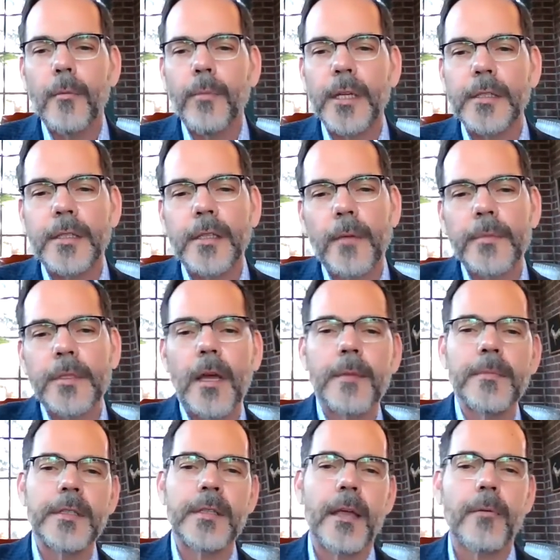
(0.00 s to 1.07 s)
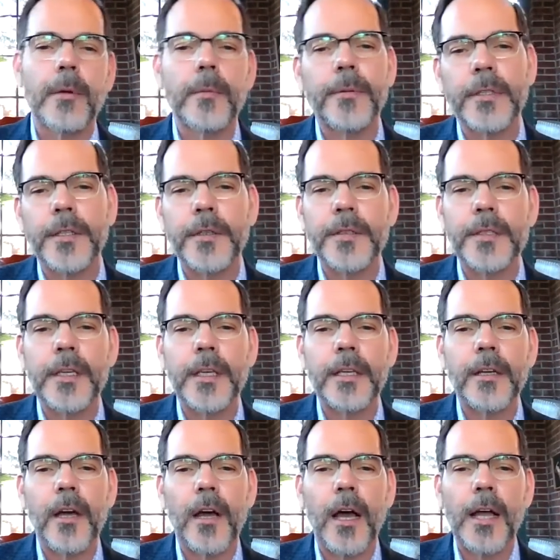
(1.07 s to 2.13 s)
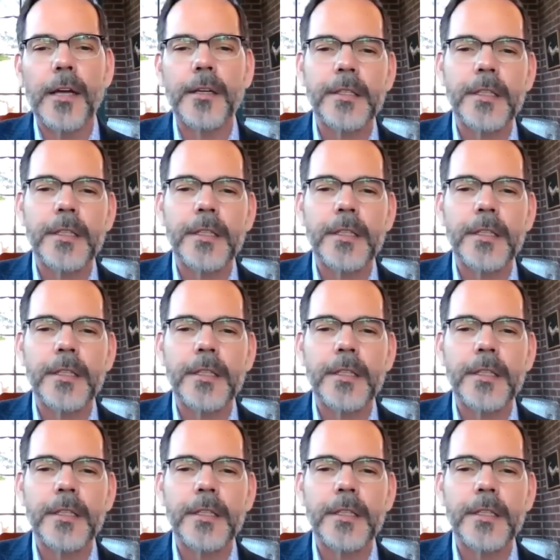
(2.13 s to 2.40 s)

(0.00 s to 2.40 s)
but sometimes they were producing higher